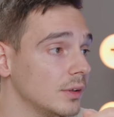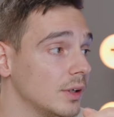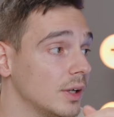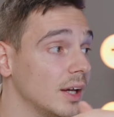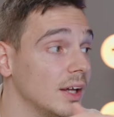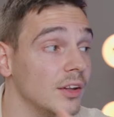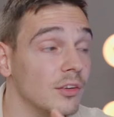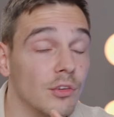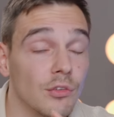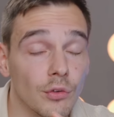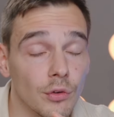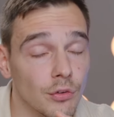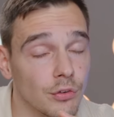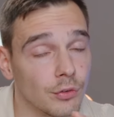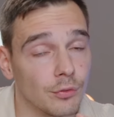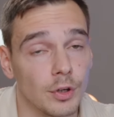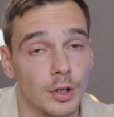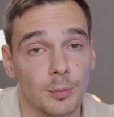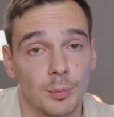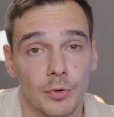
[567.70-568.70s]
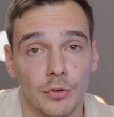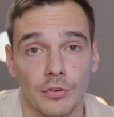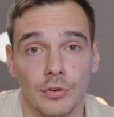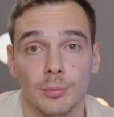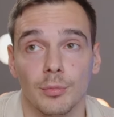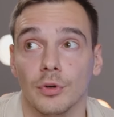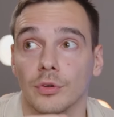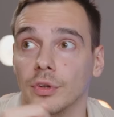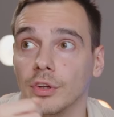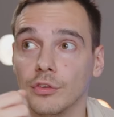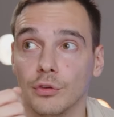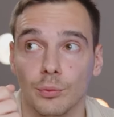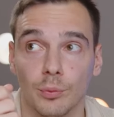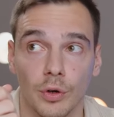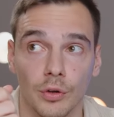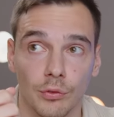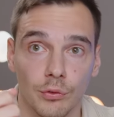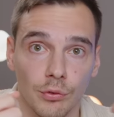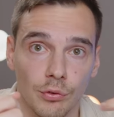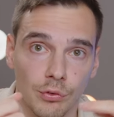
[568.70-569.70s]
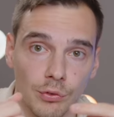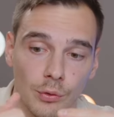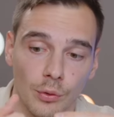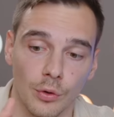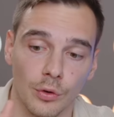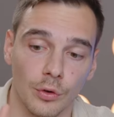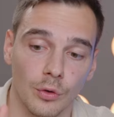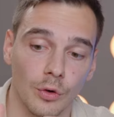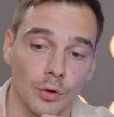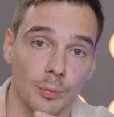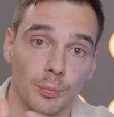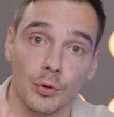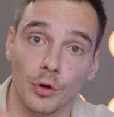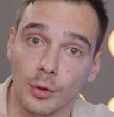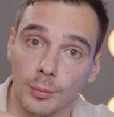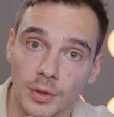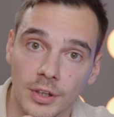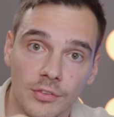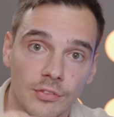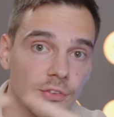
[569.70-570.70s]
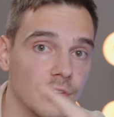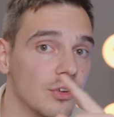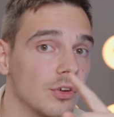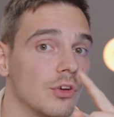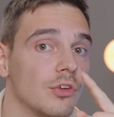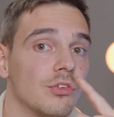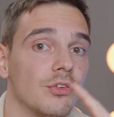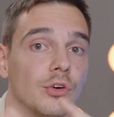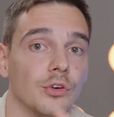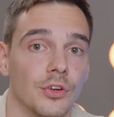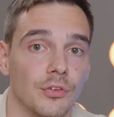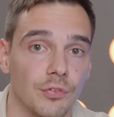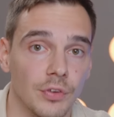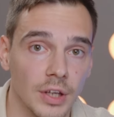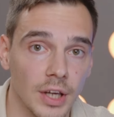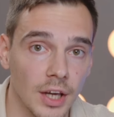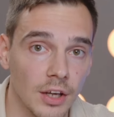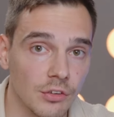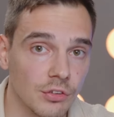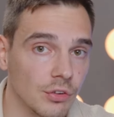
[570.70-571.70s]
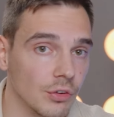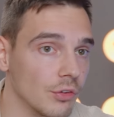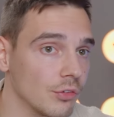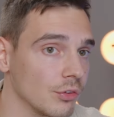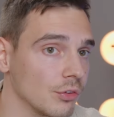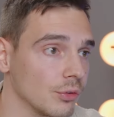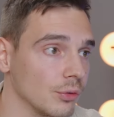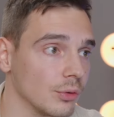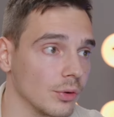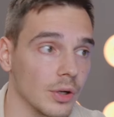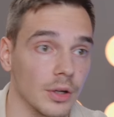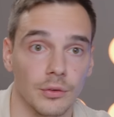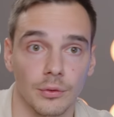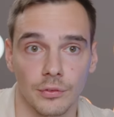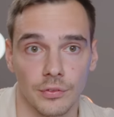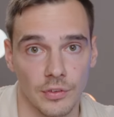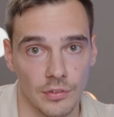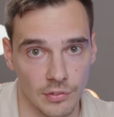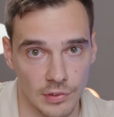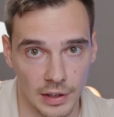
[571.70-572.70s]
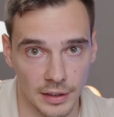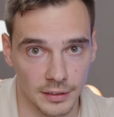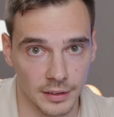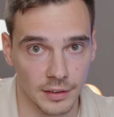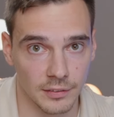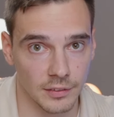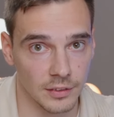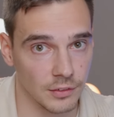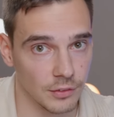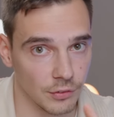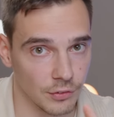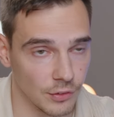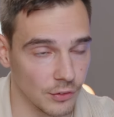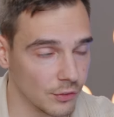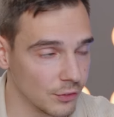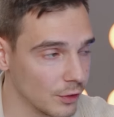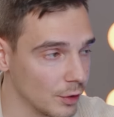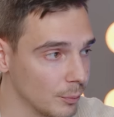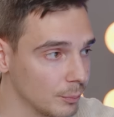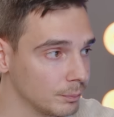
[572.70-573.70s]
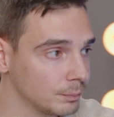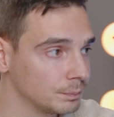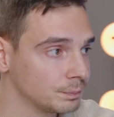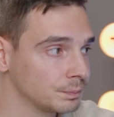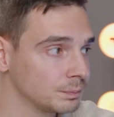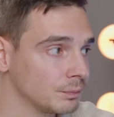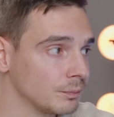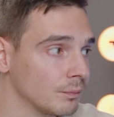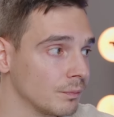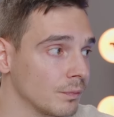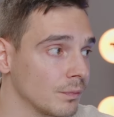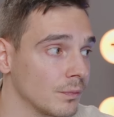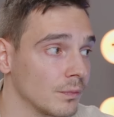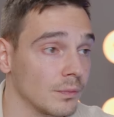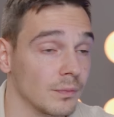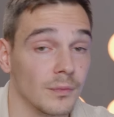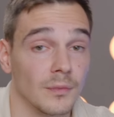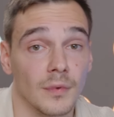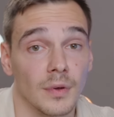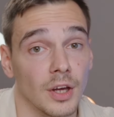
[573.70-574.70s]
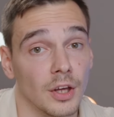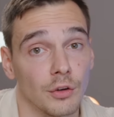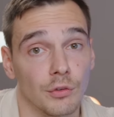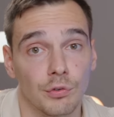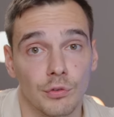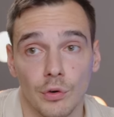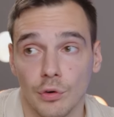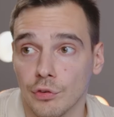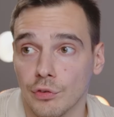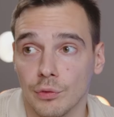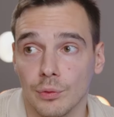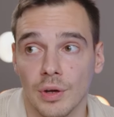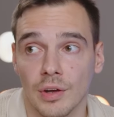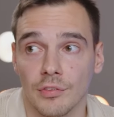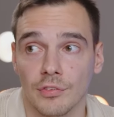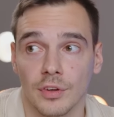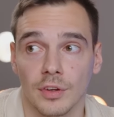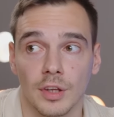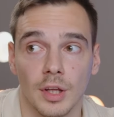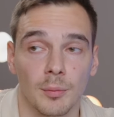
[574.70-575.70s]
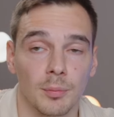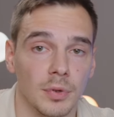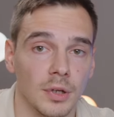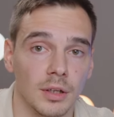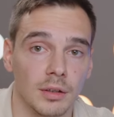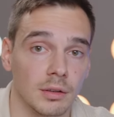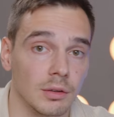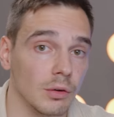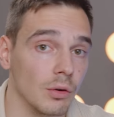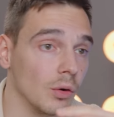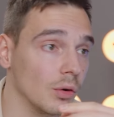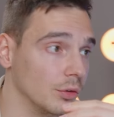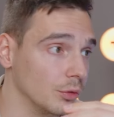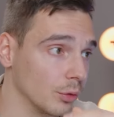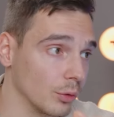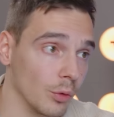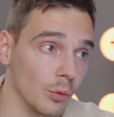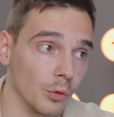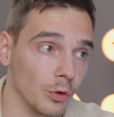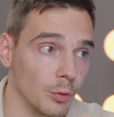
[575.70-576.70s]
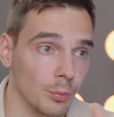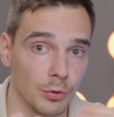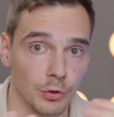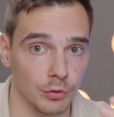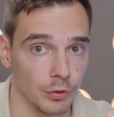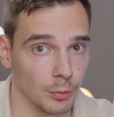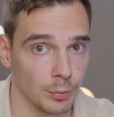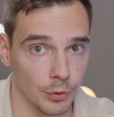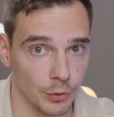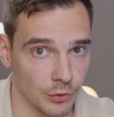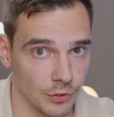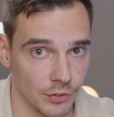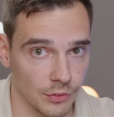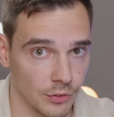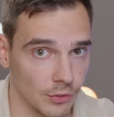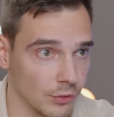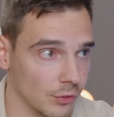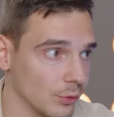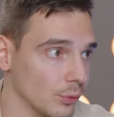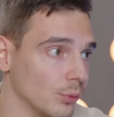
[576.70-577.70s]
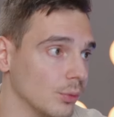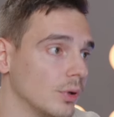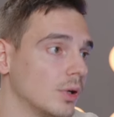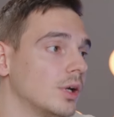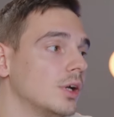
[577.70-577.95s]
And it is also very possible that you want to store your permits, certifications, or other things like that in the system. And of course, you can set up your own approval processes too.